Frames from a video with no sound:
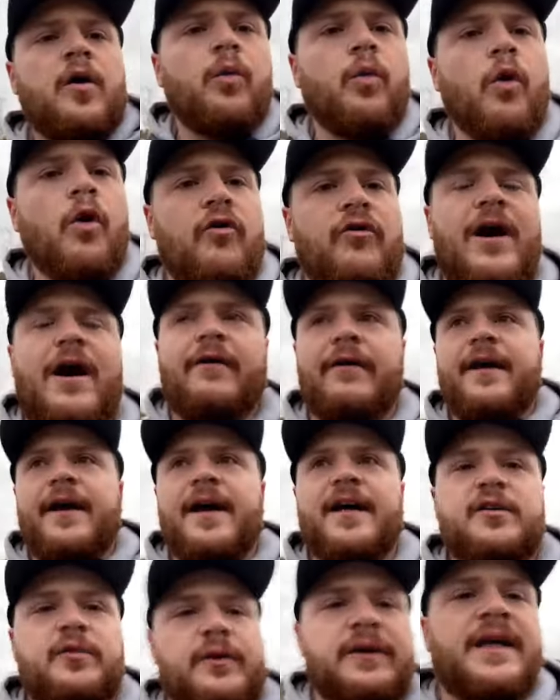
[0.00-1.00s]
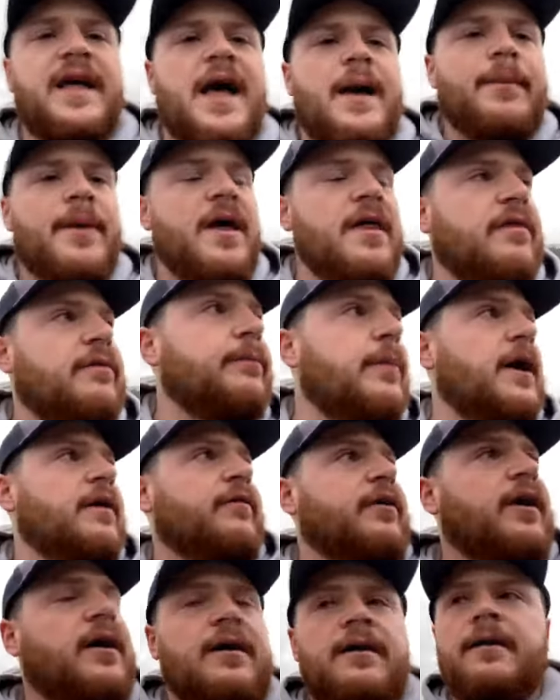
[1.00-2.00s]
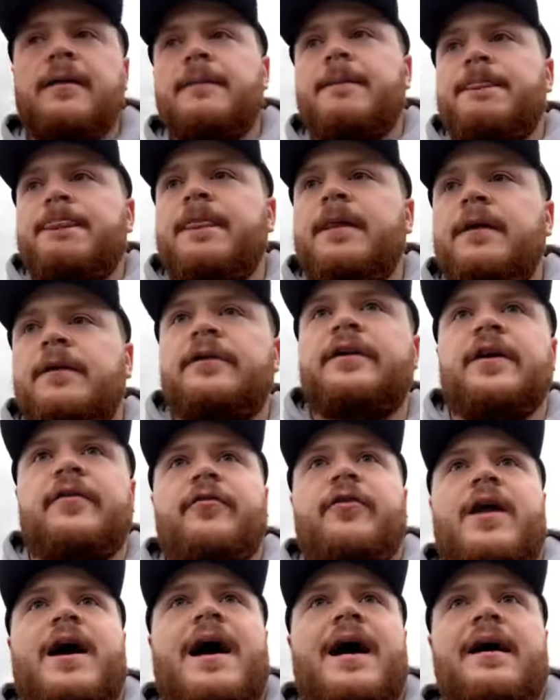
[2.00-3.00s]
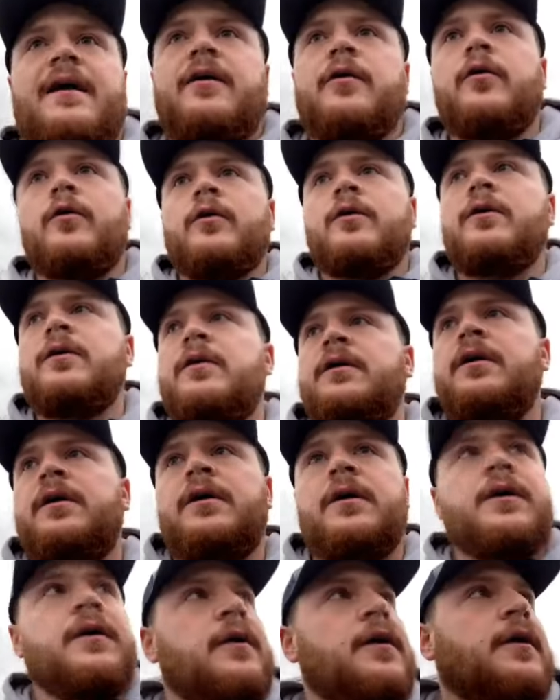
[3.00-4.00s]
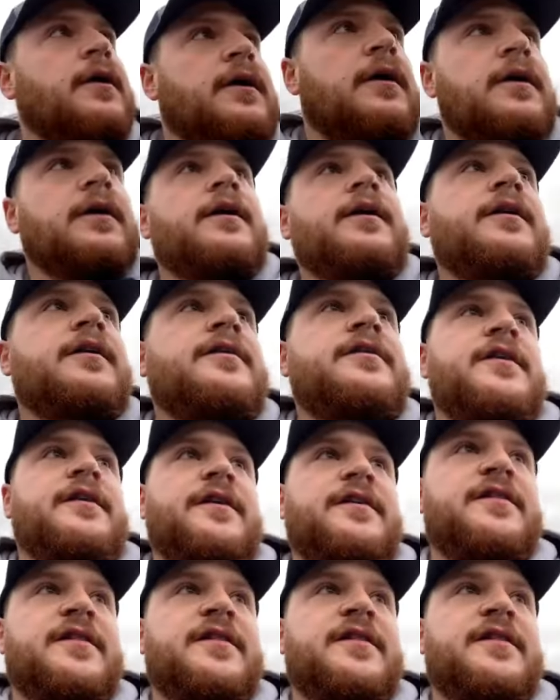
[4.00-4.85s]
Walk around here so we can get a bit of a different angle to the